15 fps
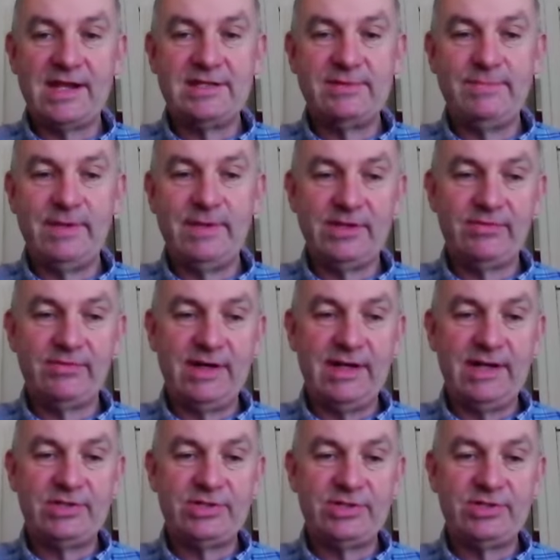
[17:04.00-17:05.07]
to build a
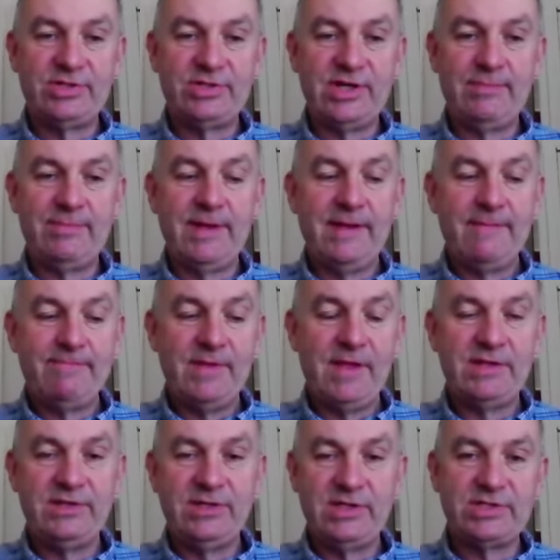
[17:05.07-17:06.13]
relationship,
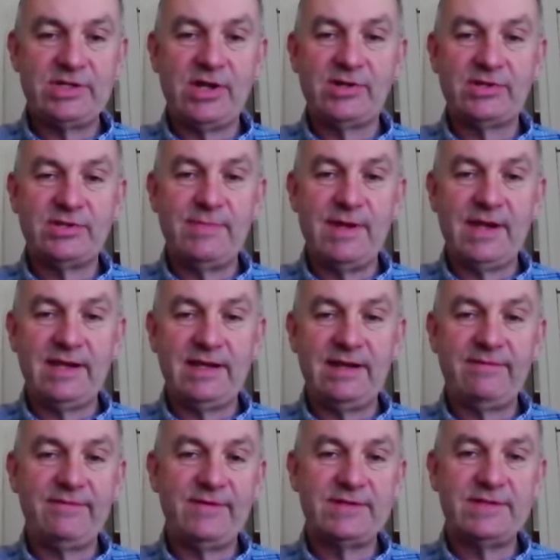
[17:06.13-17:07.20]
and you start to make a
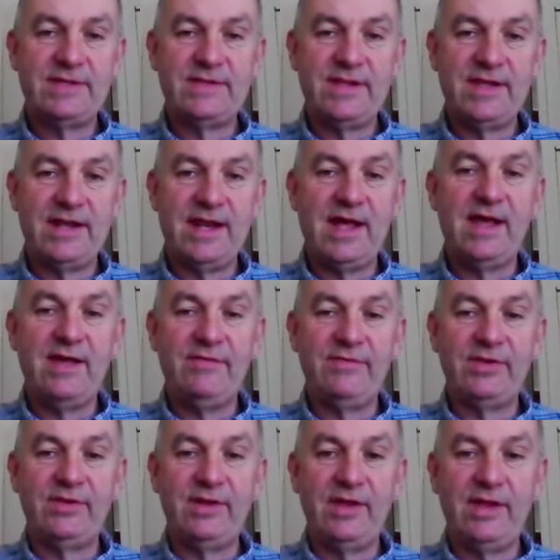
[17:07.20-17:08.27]
difference in their lives,
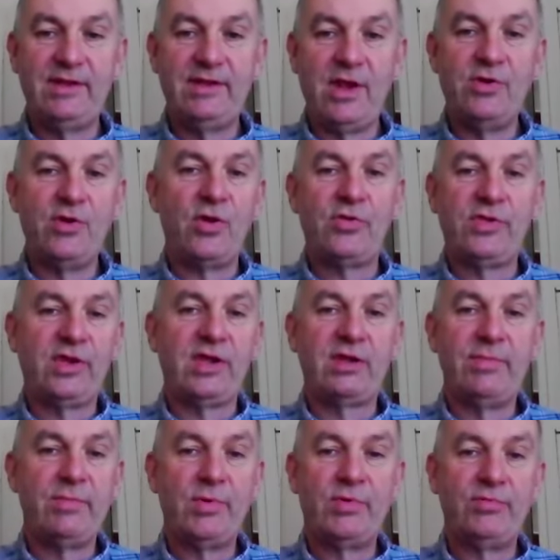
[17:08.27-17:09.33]
and nothing can
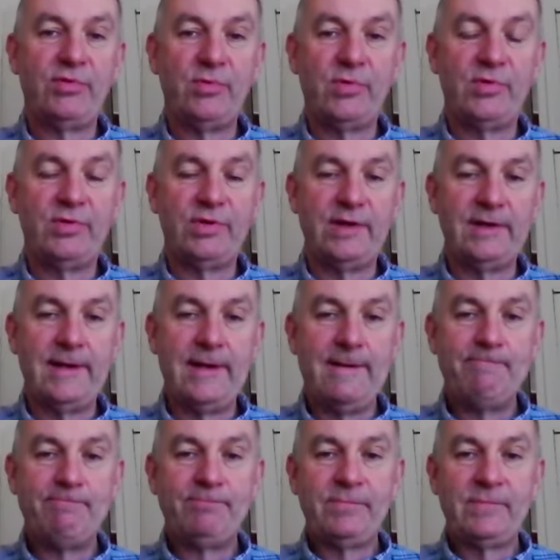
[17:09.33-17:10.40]
be more rewarding.
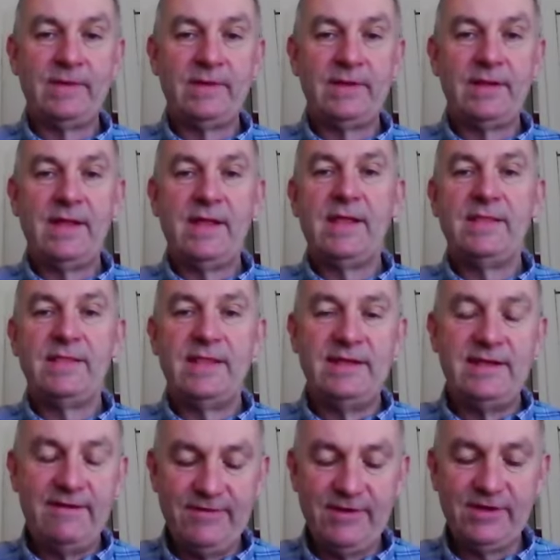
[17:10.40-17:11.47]
The
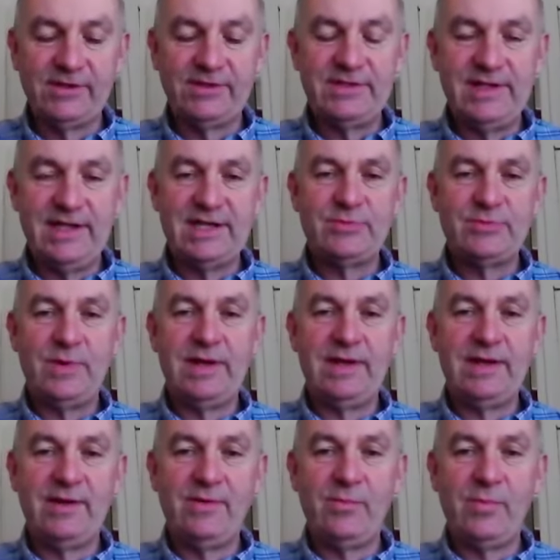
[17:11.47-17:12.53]
difficulty is when